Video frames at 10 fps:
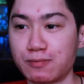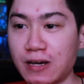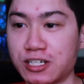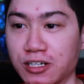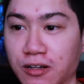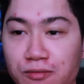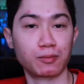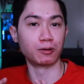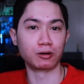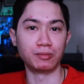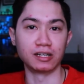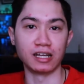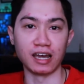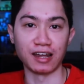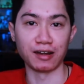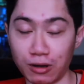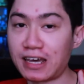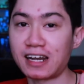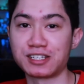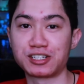special for Pokemon Day. Well,
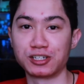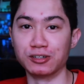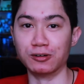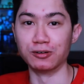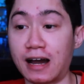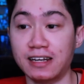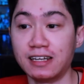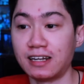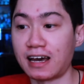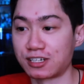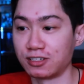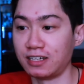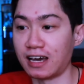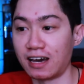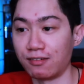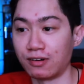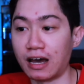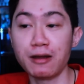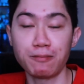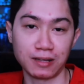that is true. I did actually
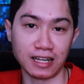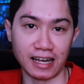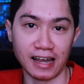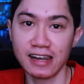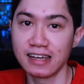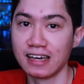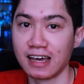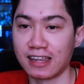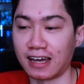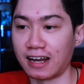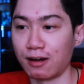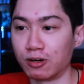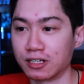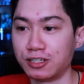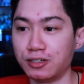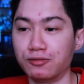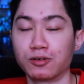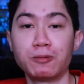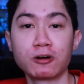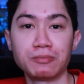have a plan that I wanted to do
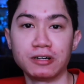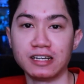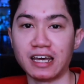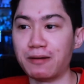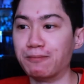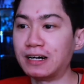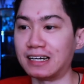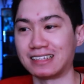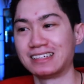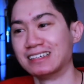for Pokemon Day, but